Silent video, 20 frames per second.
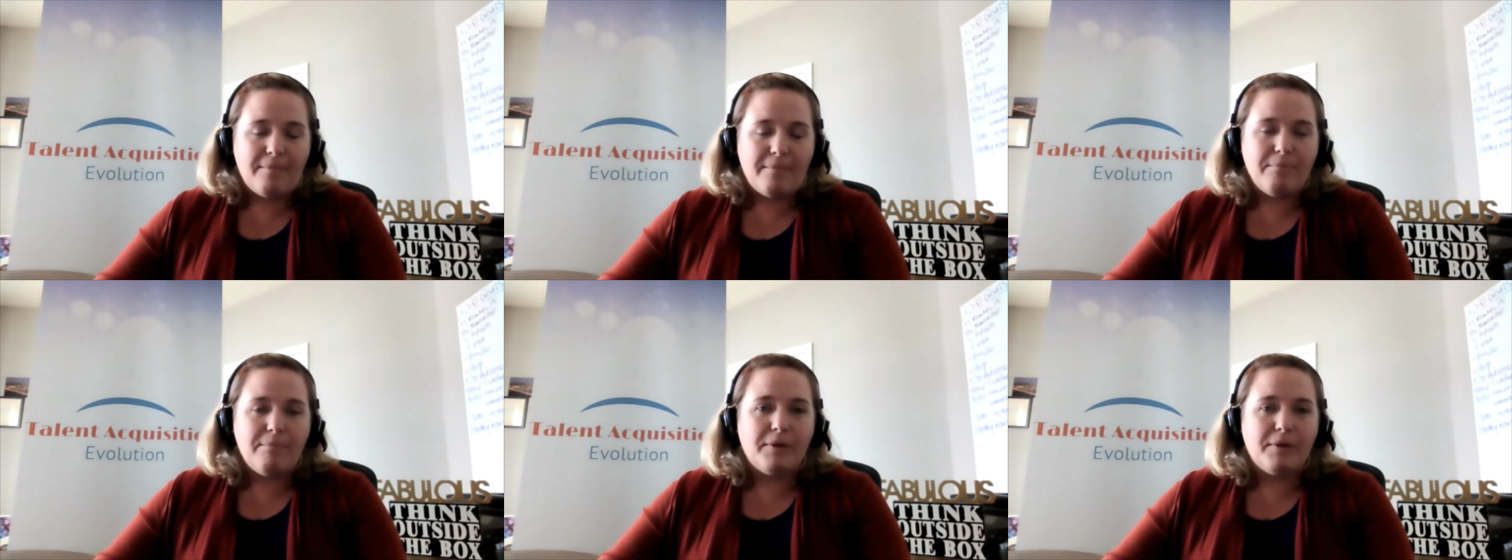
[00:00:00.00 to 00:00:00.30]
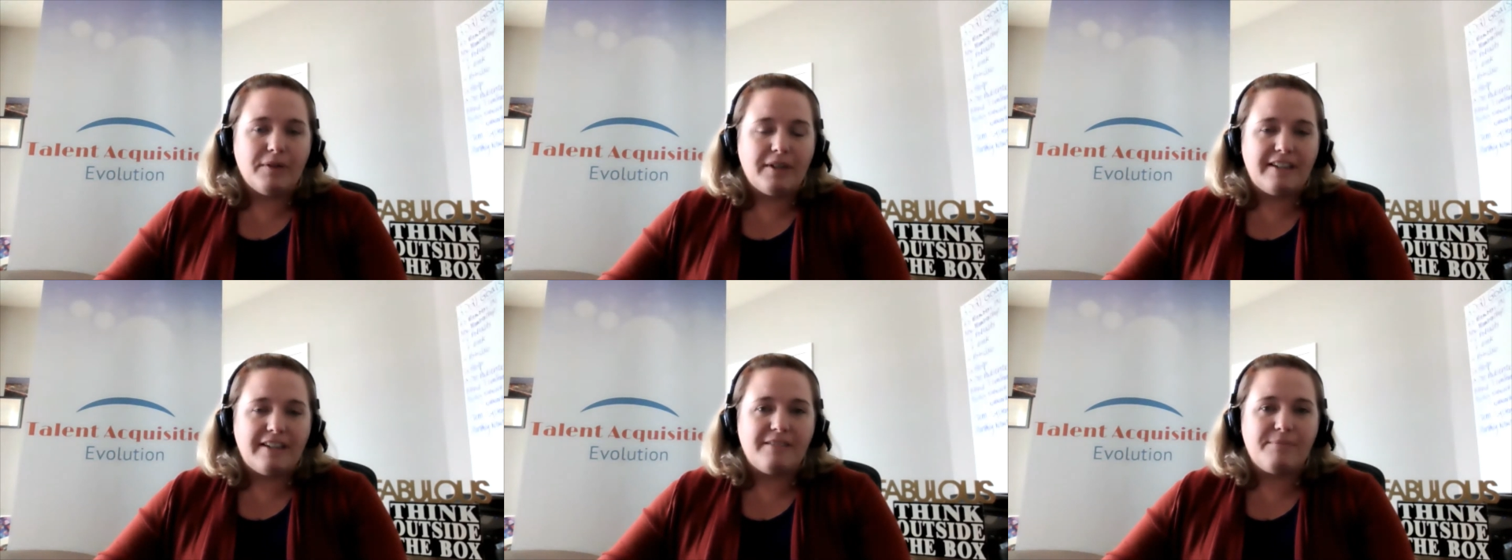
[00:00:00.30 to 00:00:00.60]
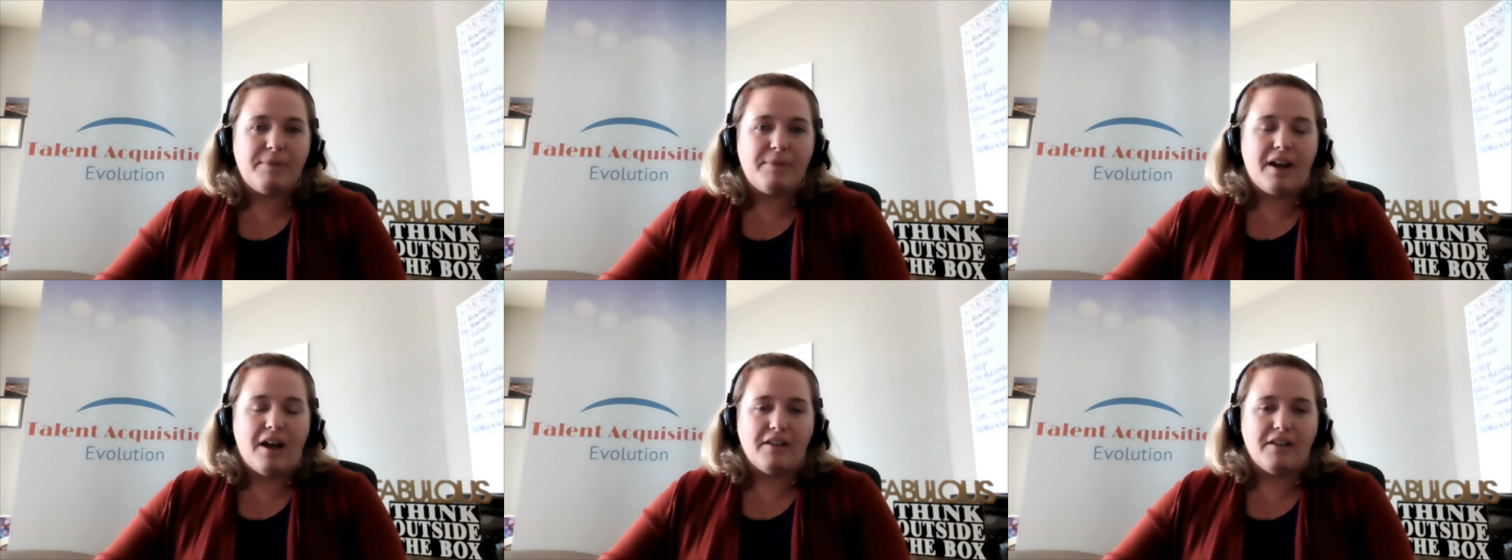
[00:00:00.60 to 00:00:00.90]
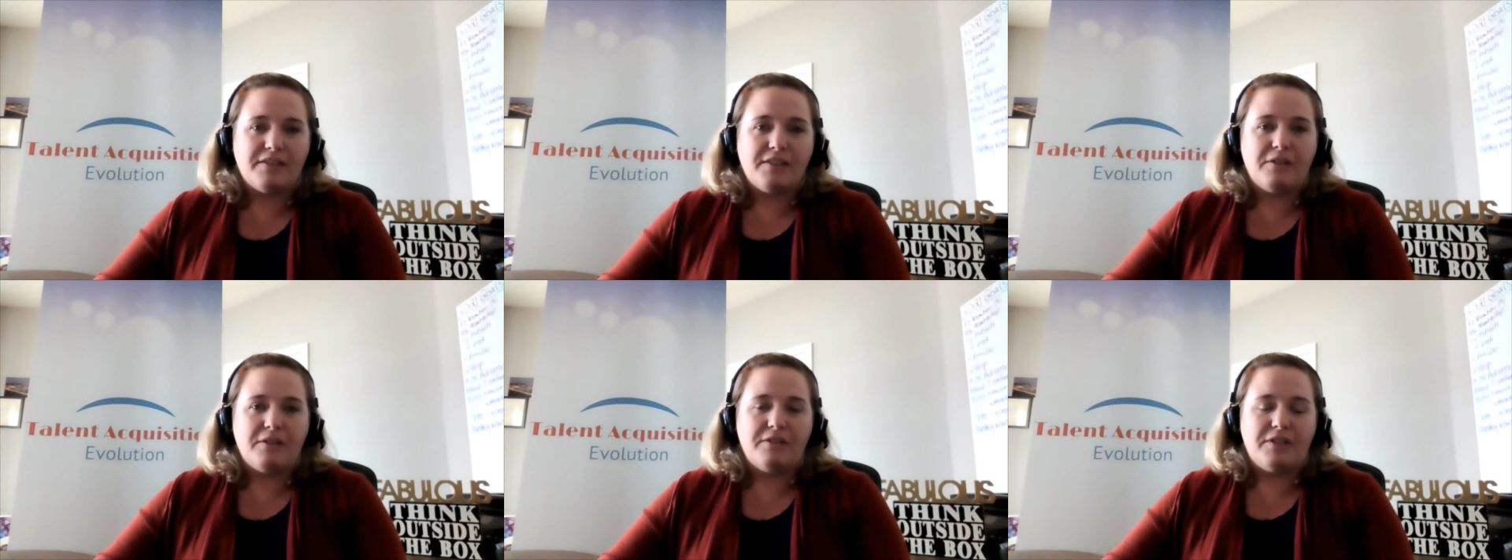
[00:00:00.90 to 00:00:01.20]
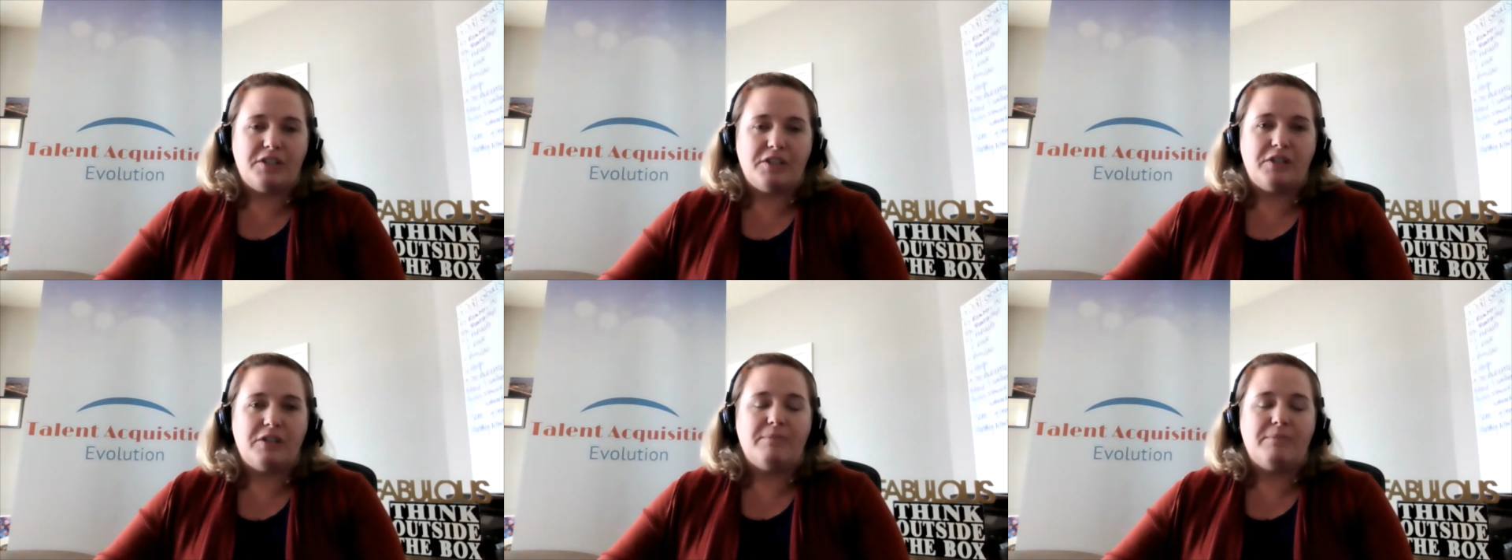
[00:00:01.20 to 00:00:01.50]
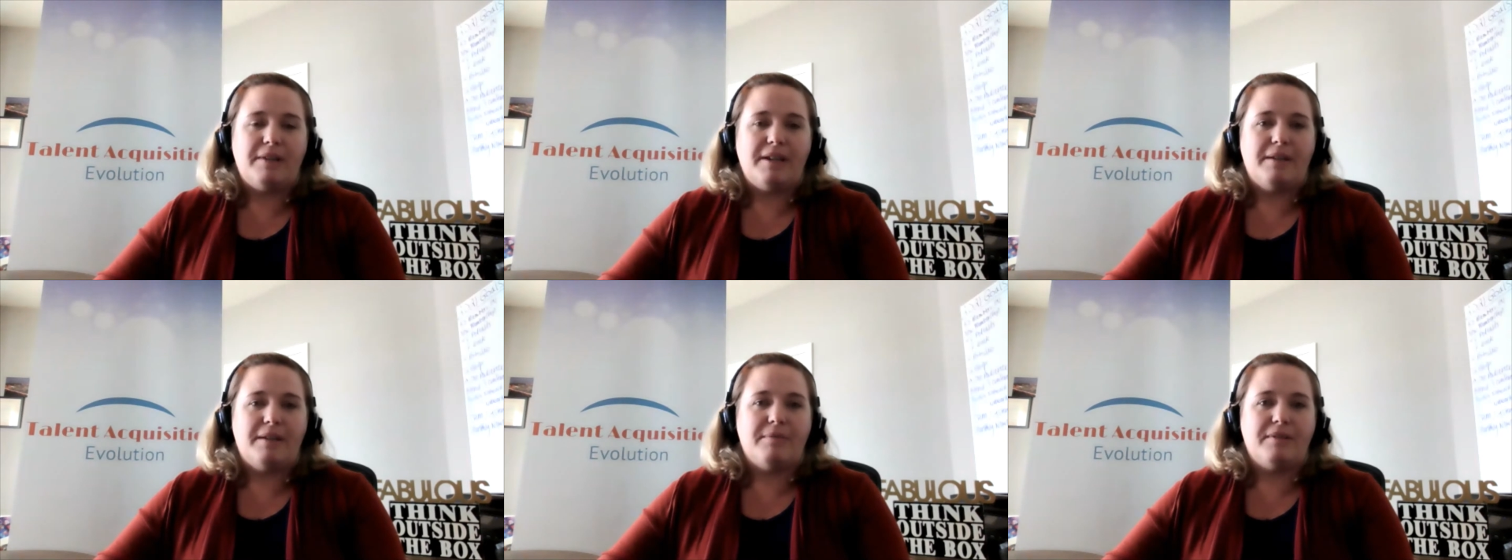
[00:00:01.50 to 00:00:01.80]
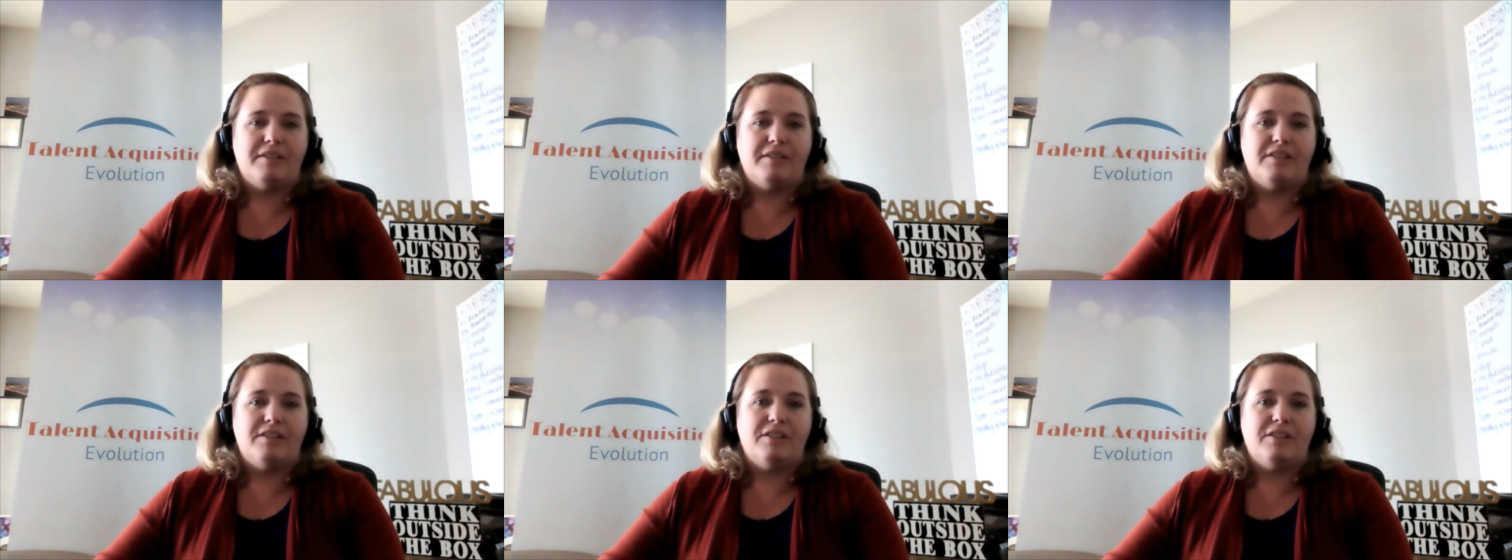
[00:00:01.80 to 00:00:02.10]
buildings, but also to be
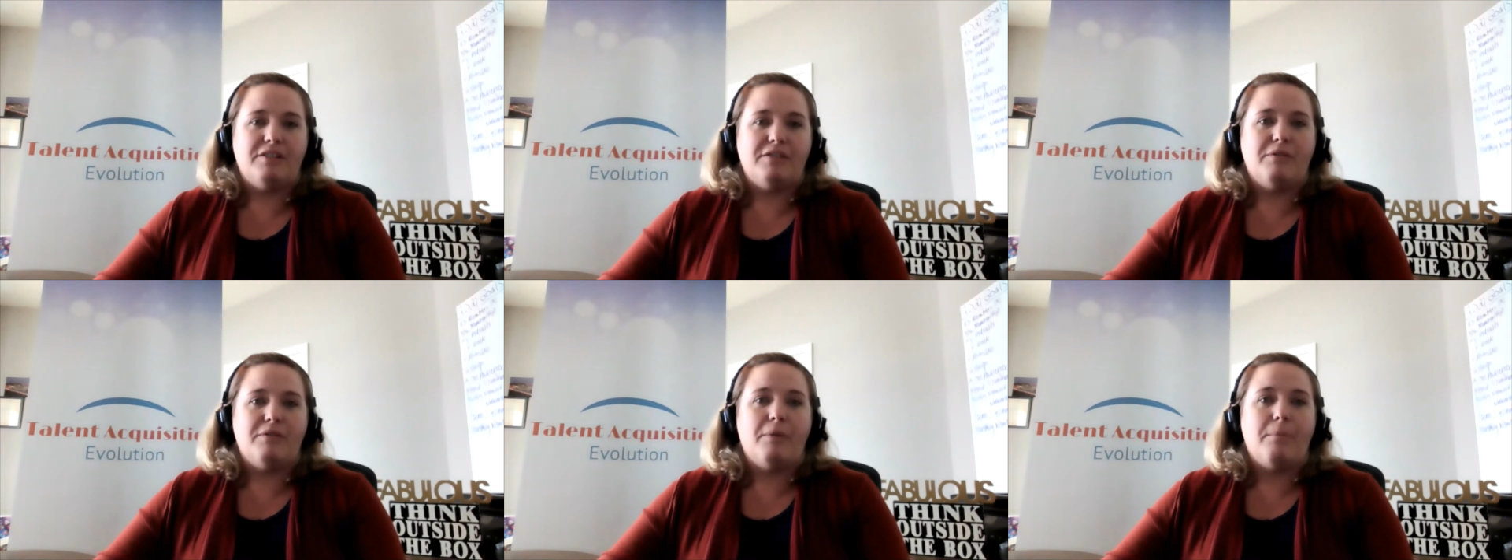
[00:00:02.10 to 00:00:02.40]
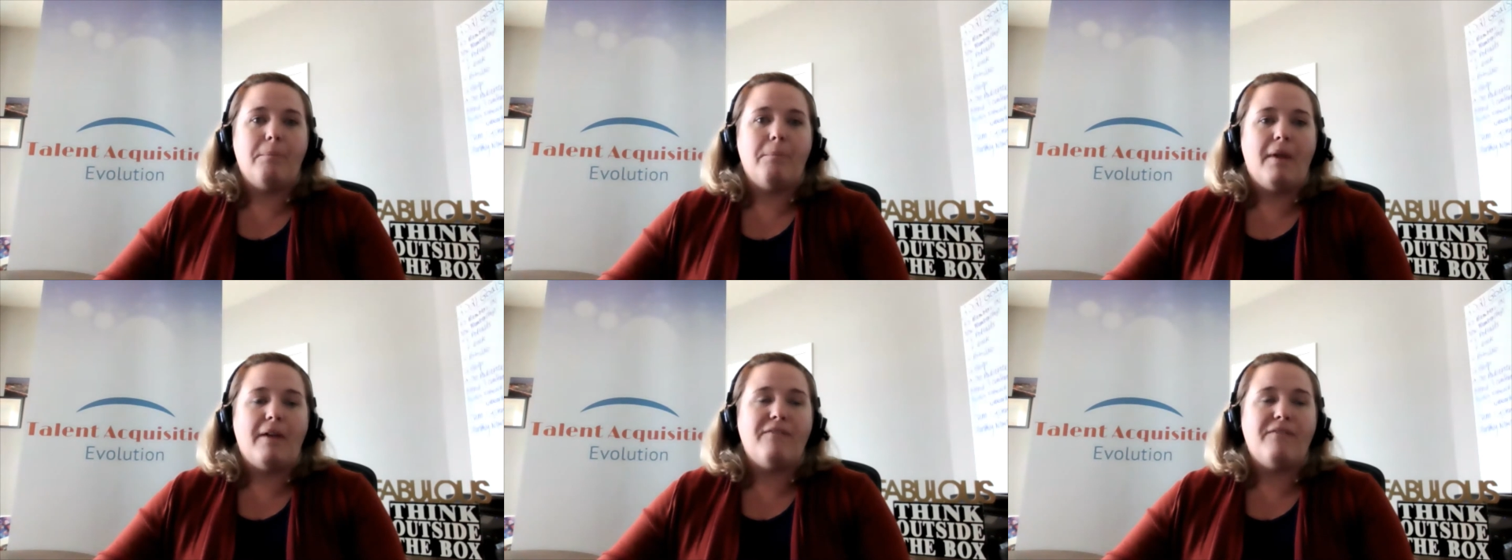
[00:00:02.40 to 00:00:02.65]
able to